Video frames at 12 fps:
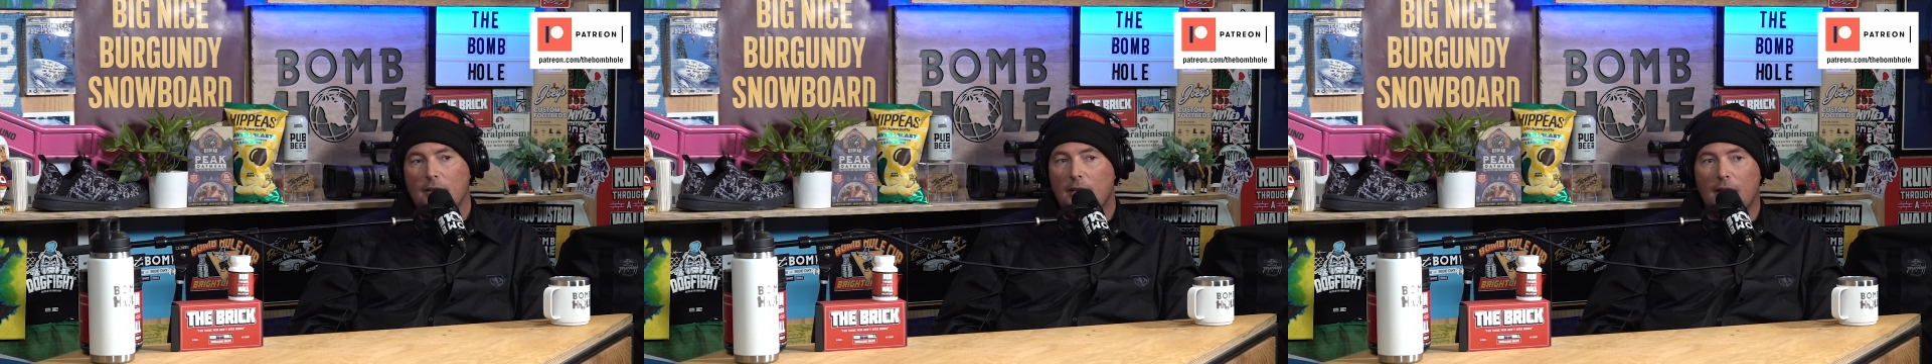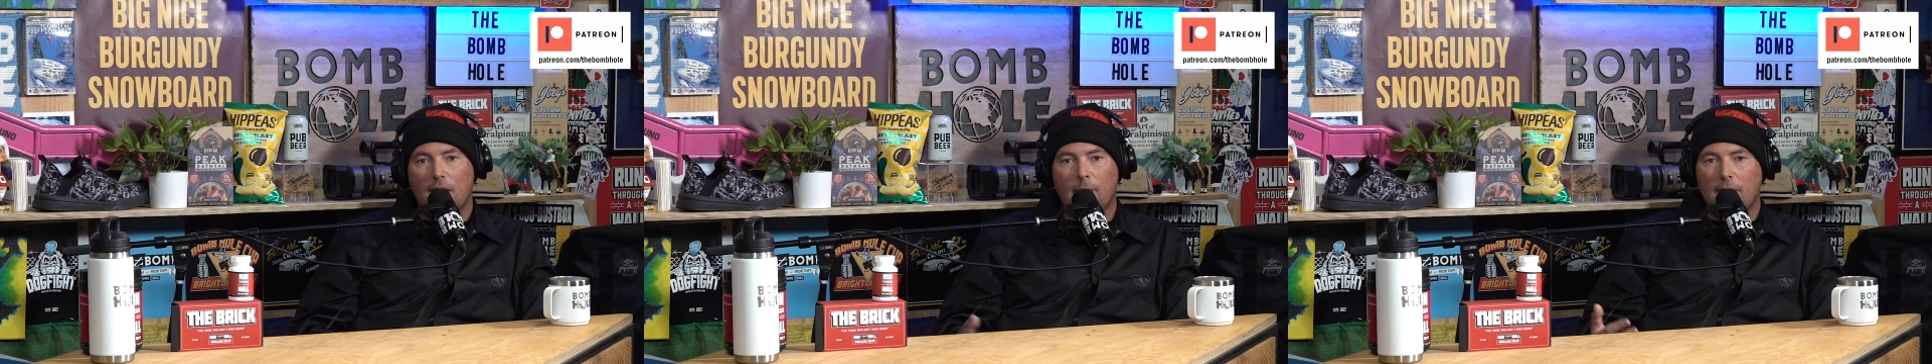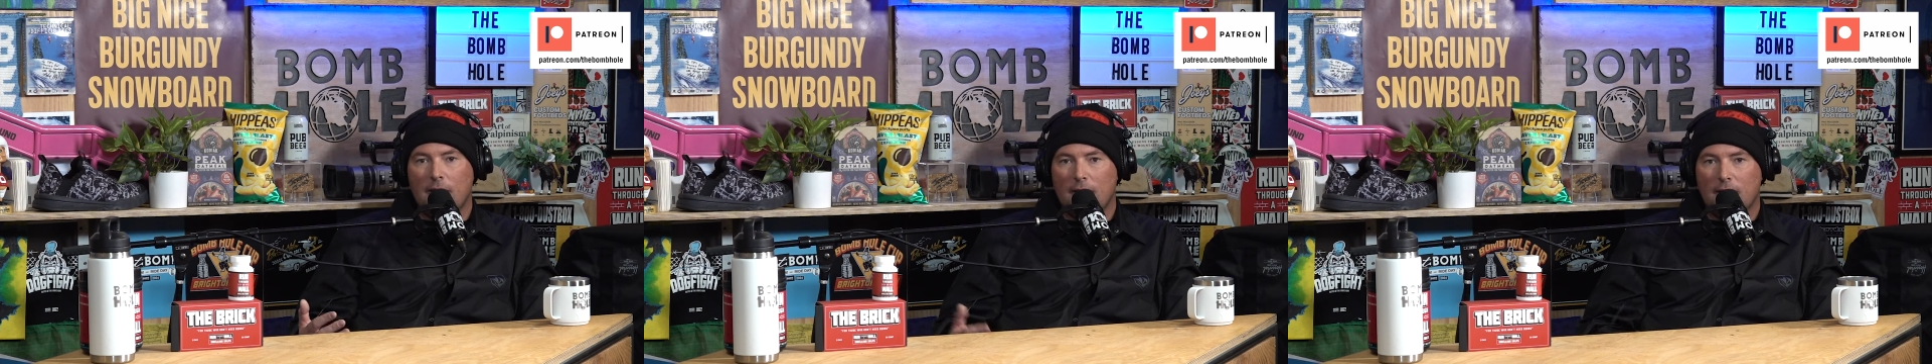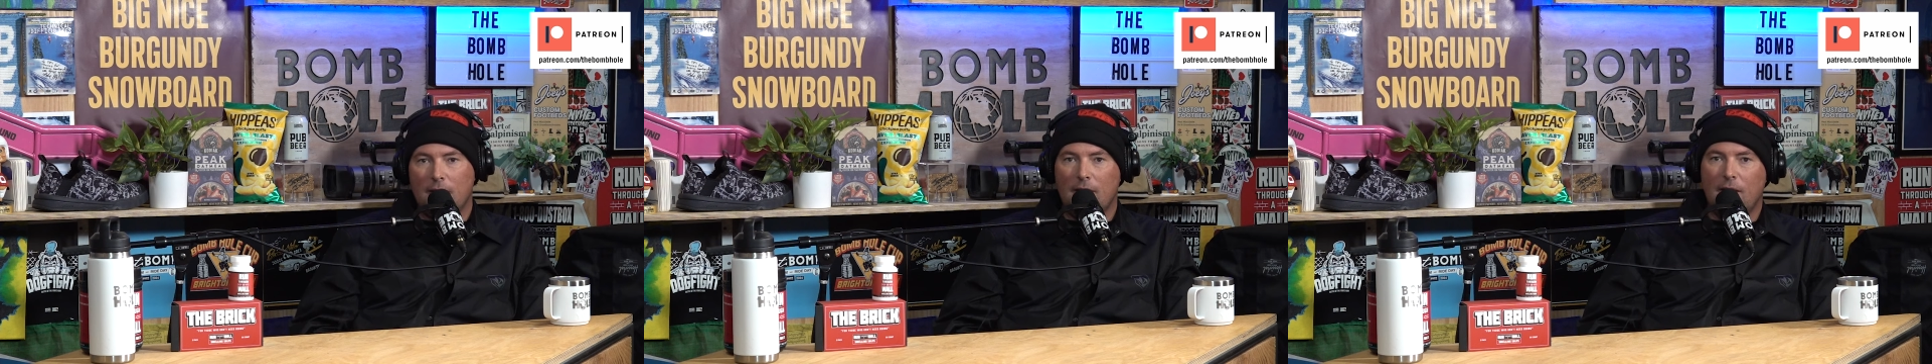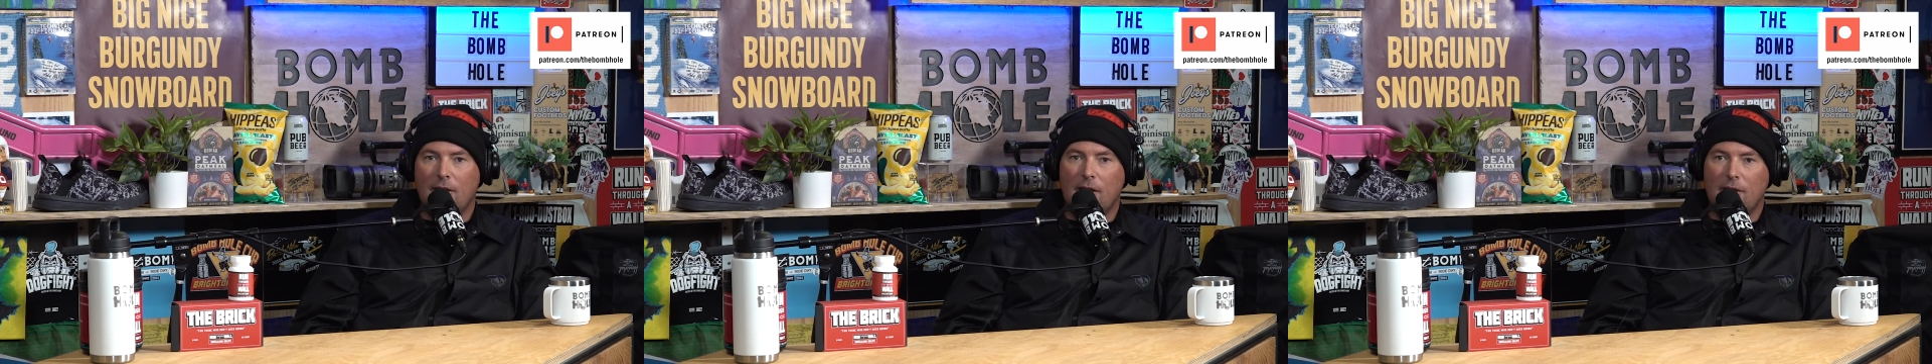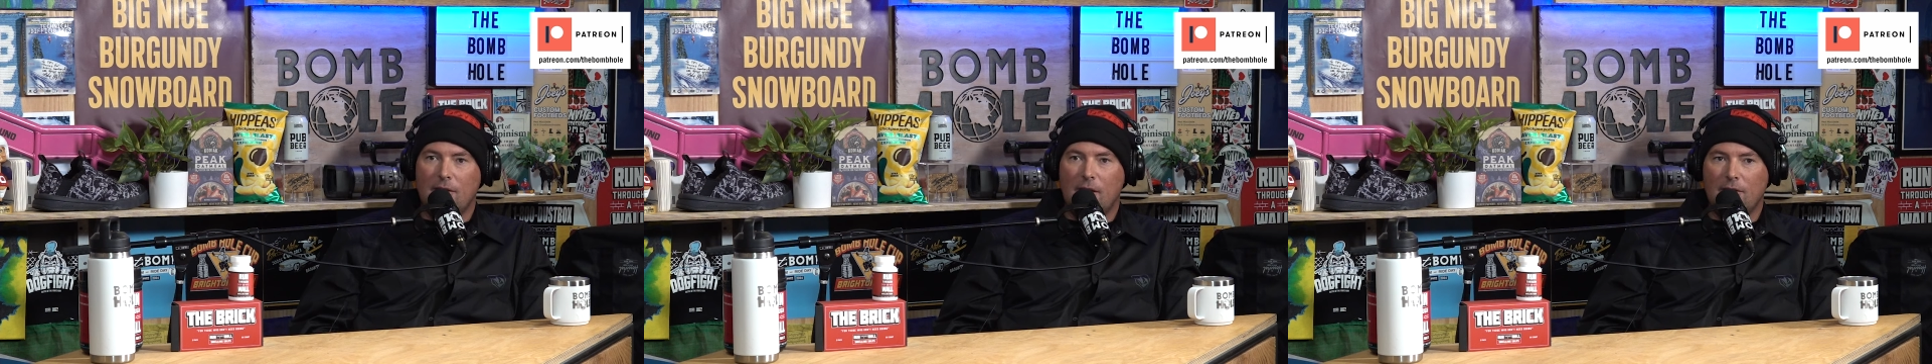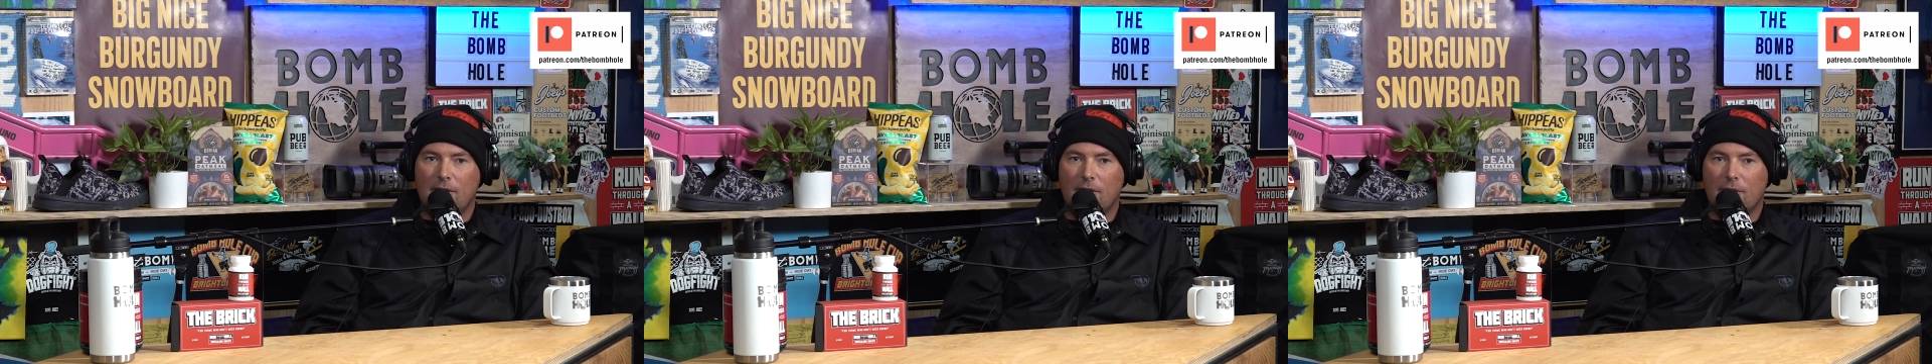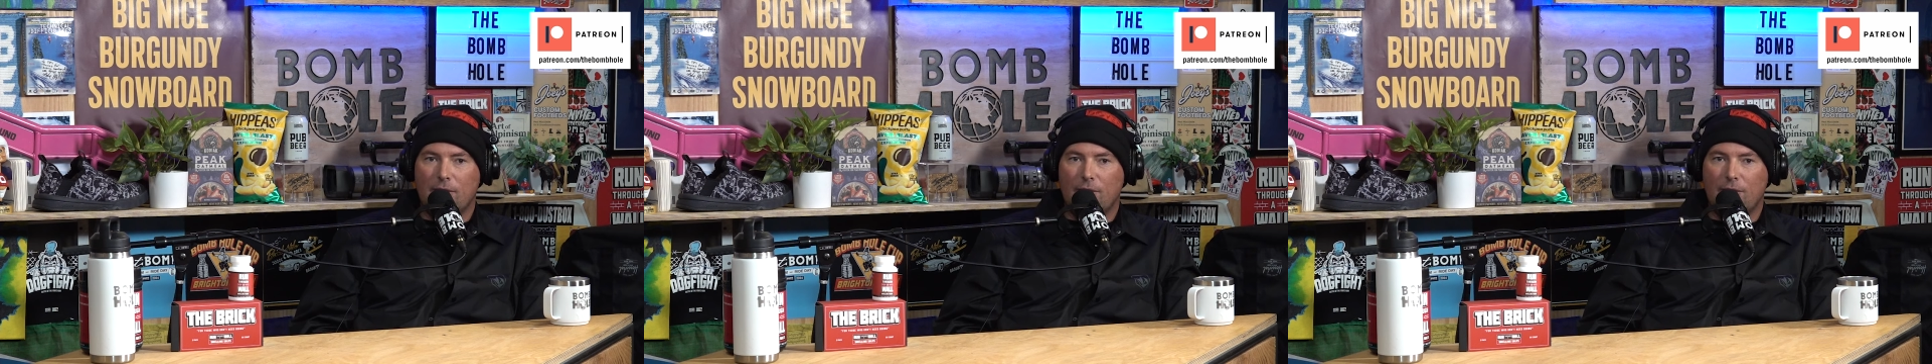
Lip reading: Yeah, I mean, like, and that they're just,